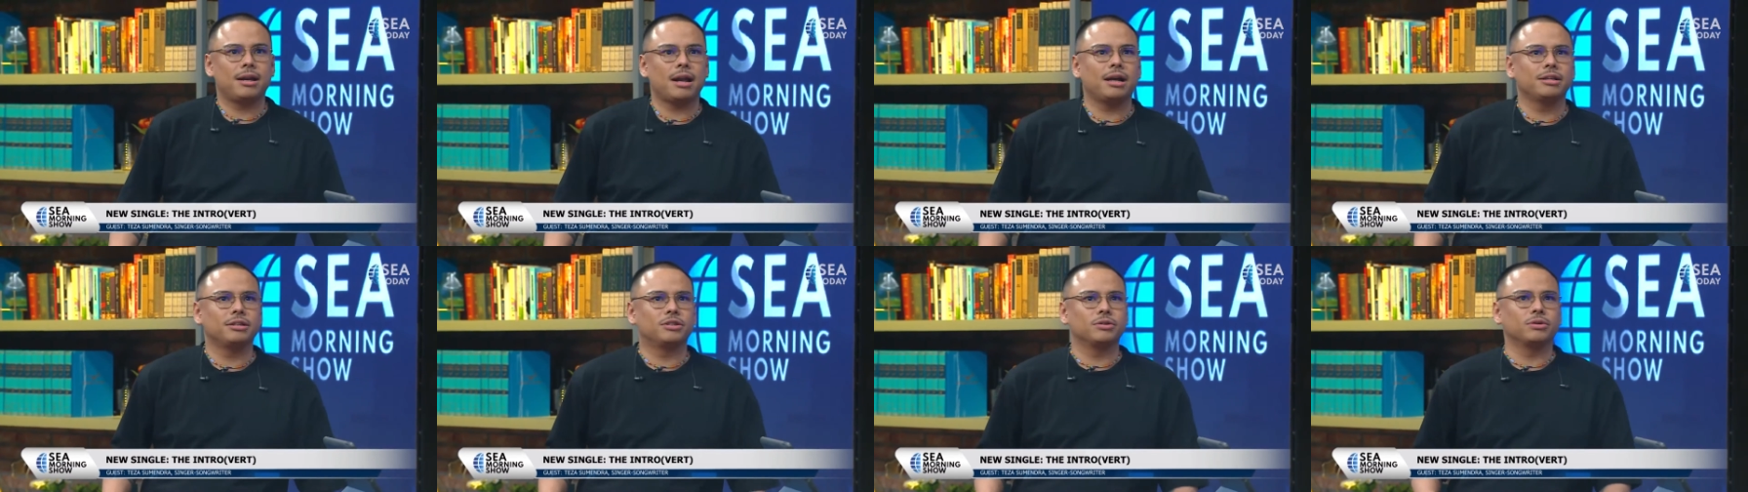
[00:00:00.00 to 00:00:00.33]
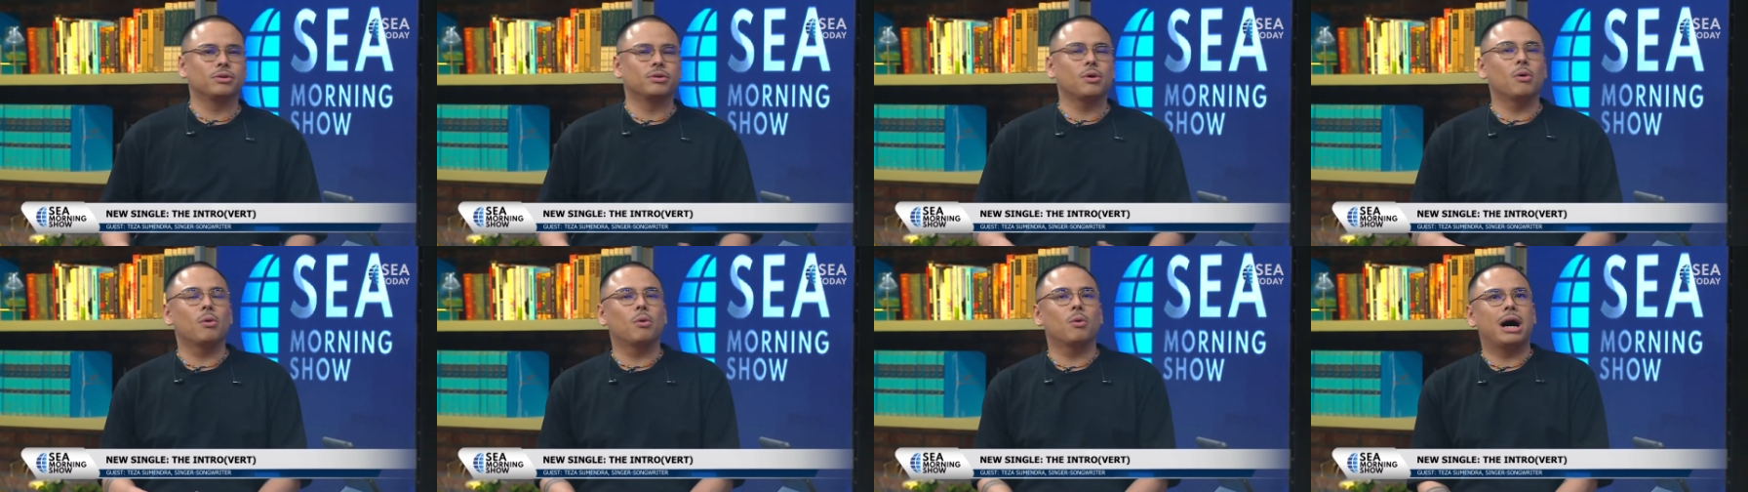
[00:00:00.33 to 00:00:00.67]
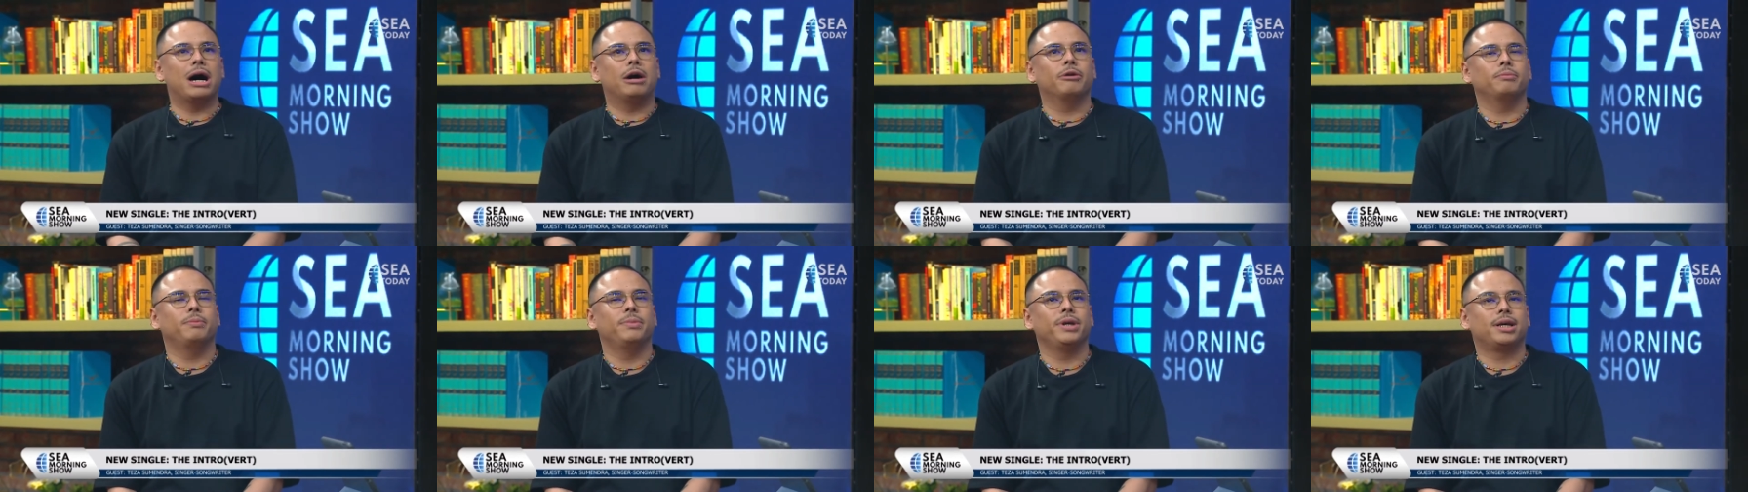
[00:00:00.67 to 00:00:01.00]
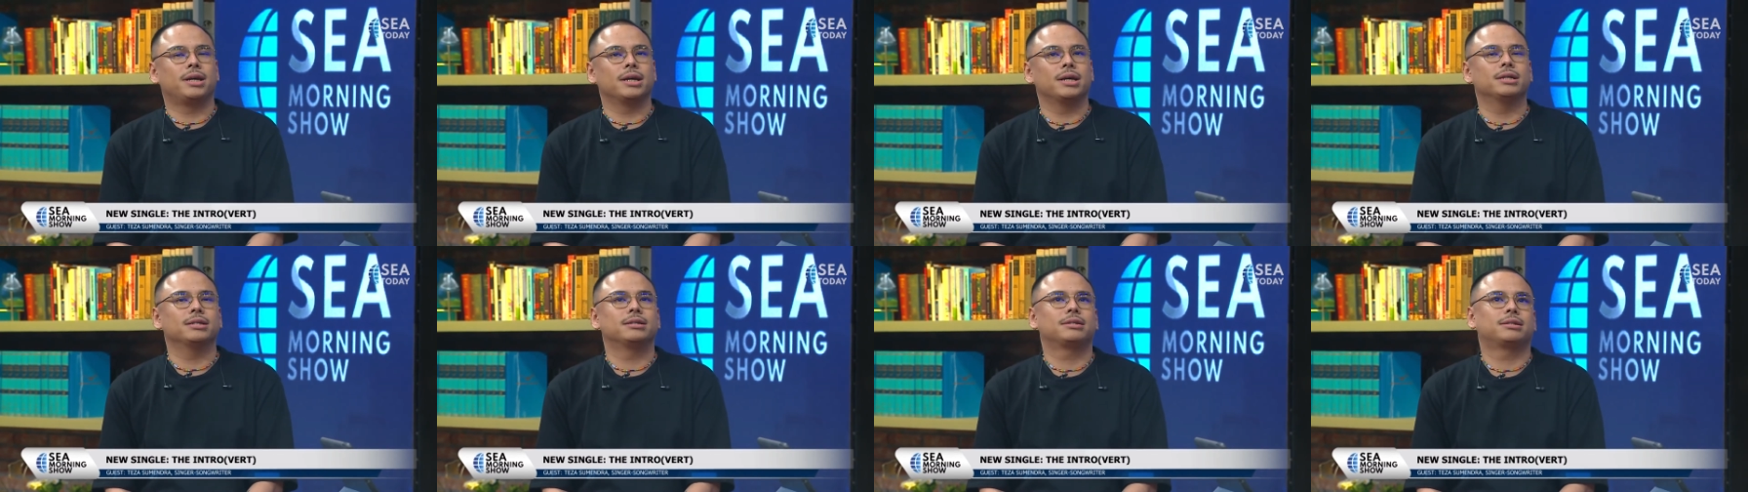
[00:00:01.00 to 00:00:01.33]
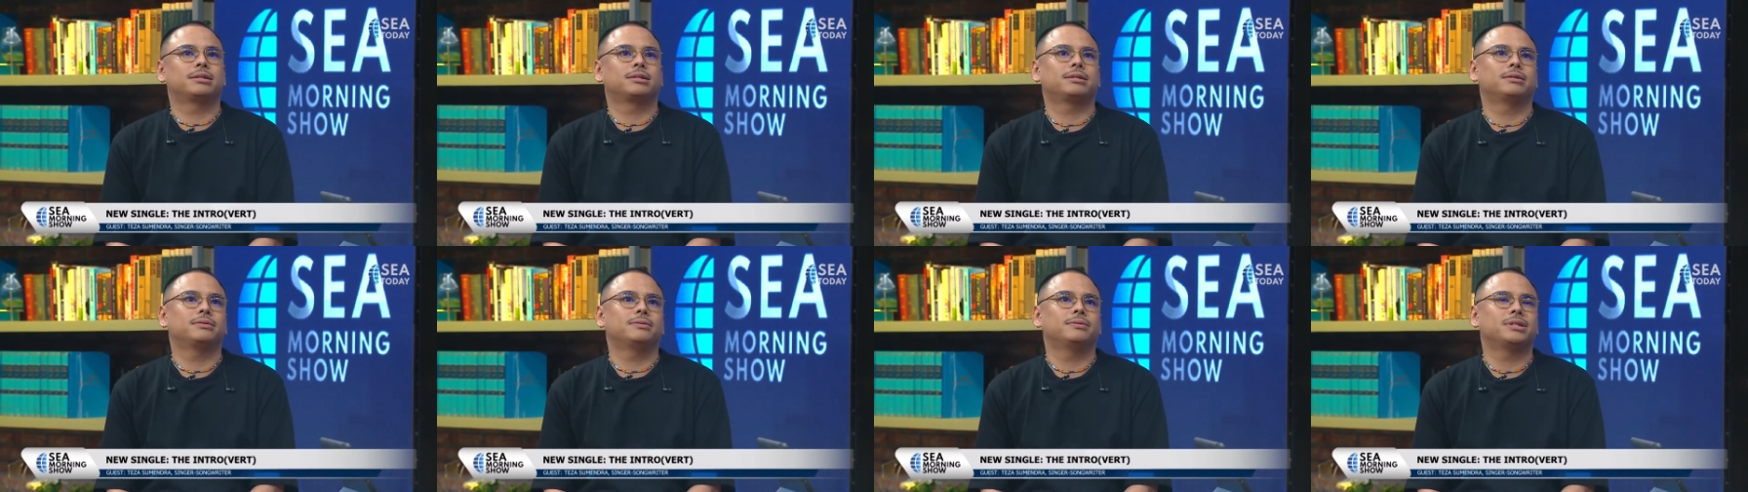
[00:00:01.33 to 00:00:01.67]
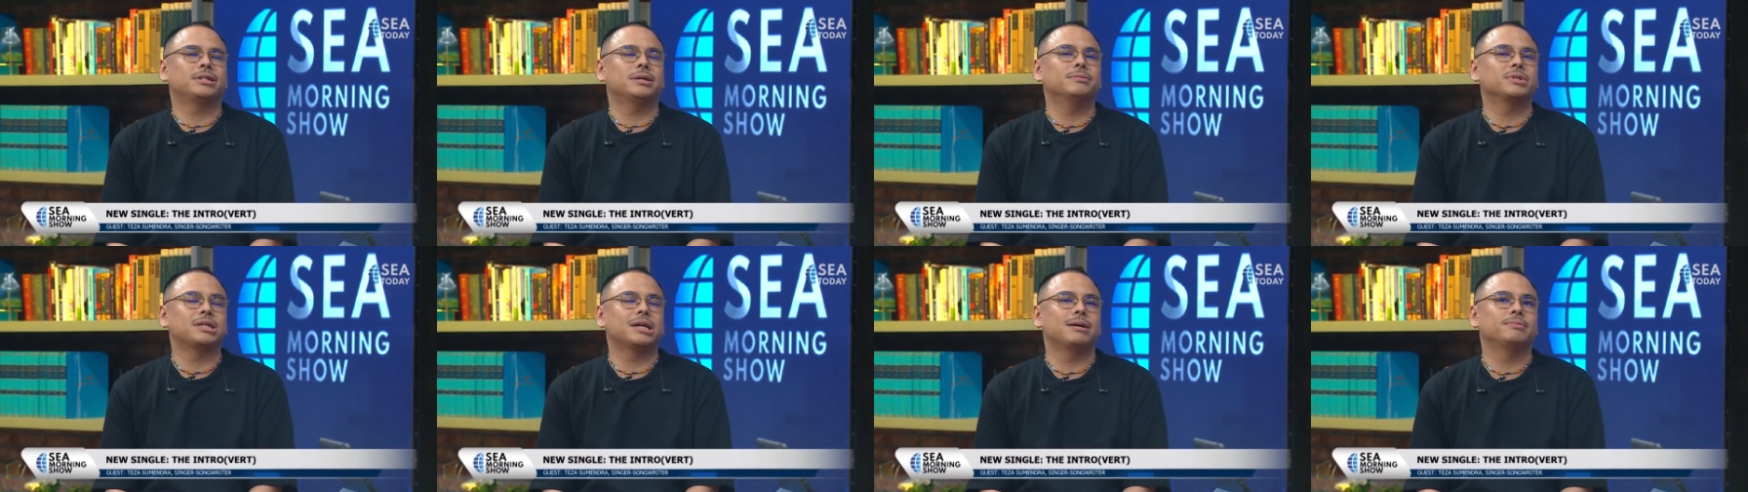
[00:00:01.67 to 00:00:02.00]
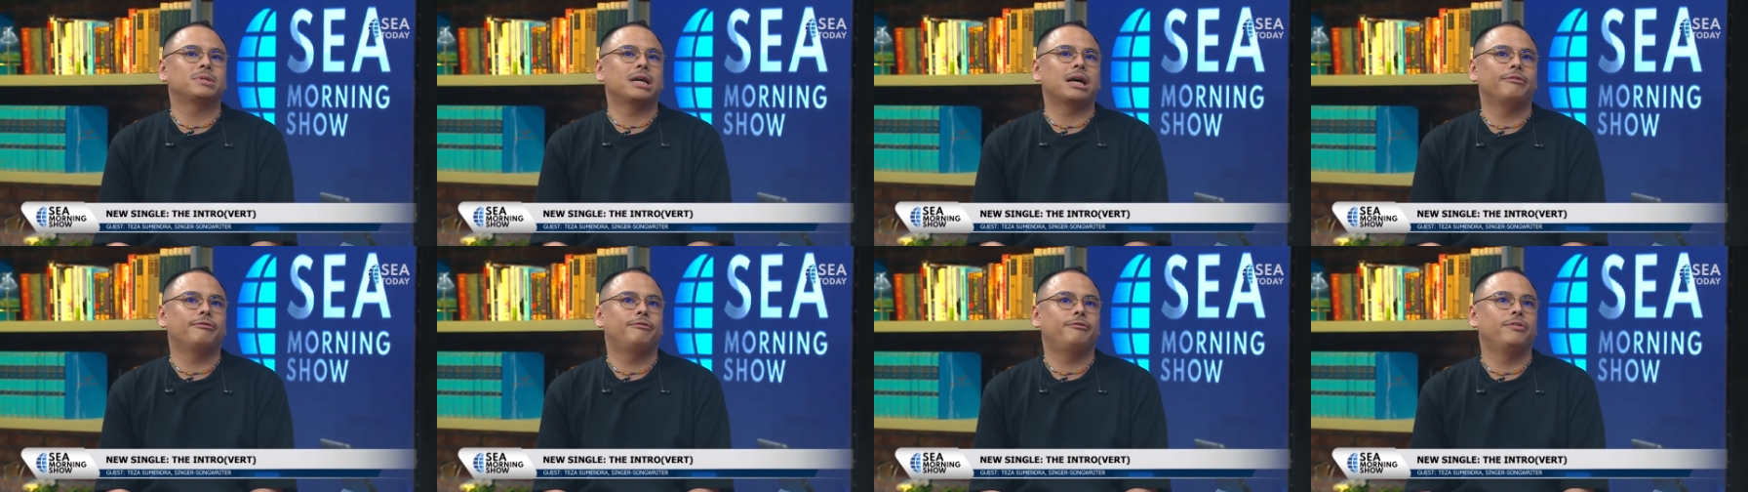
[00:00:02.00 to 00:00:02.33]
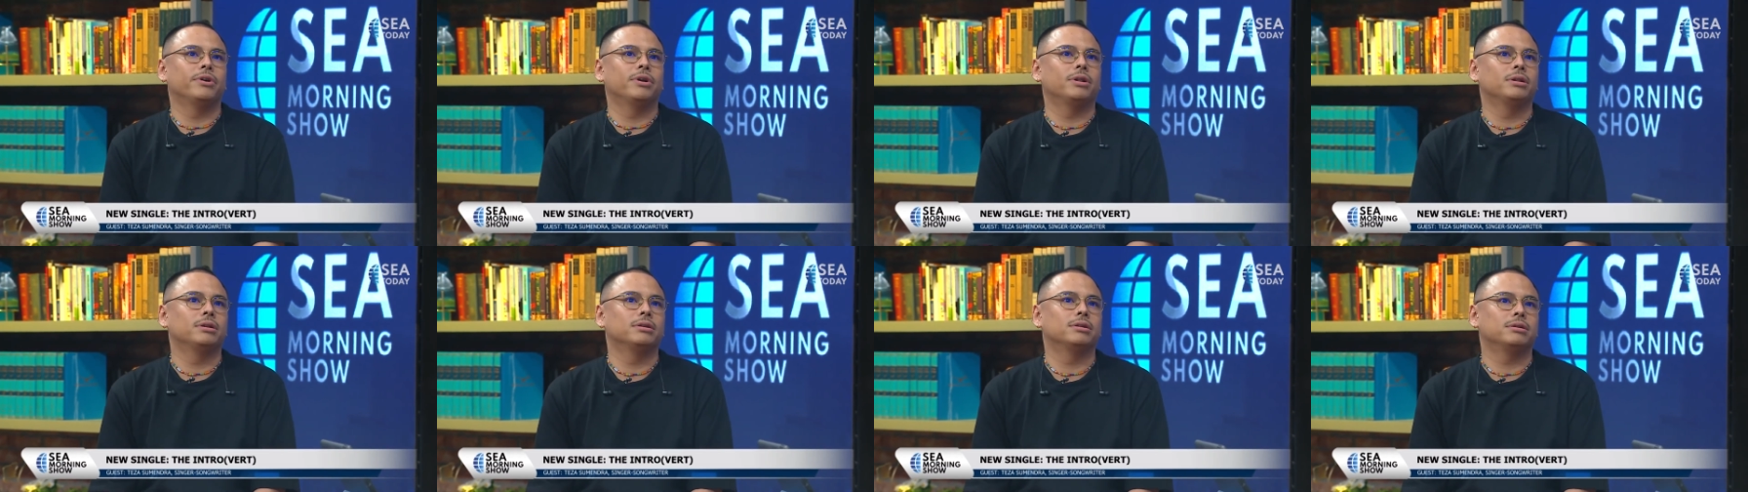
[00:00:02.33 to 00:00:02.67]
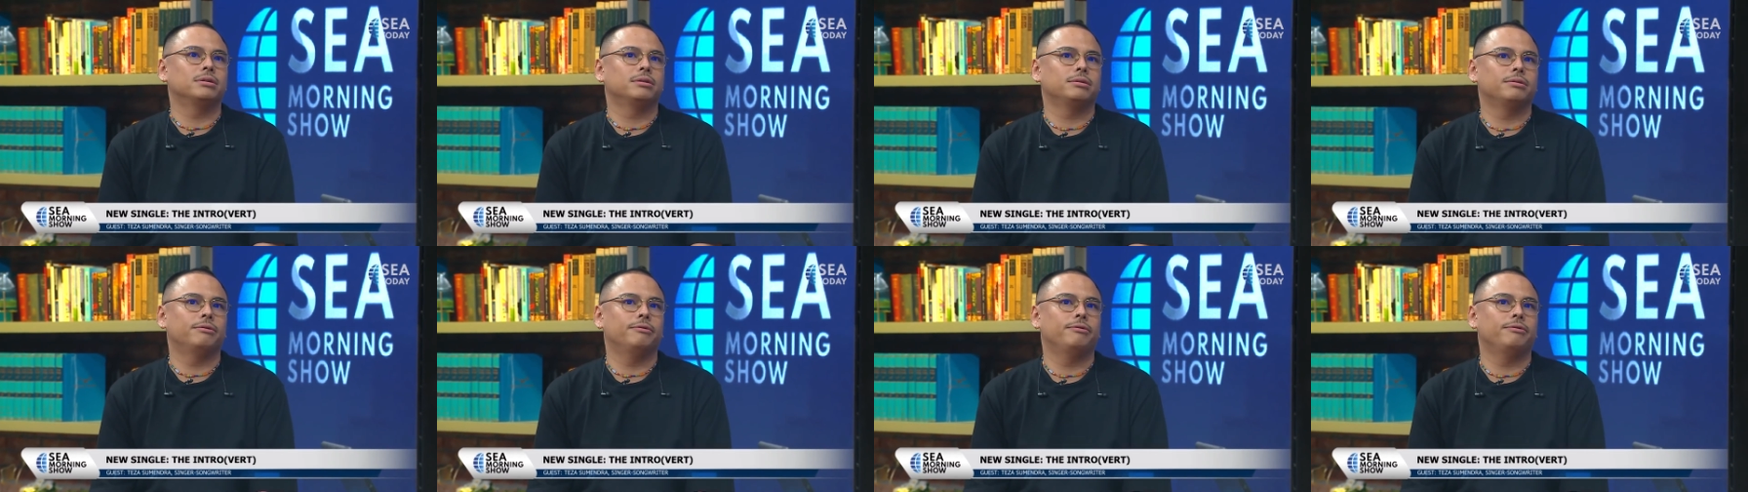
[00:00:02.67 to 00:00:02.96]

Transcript: not to go out because sometimes I feel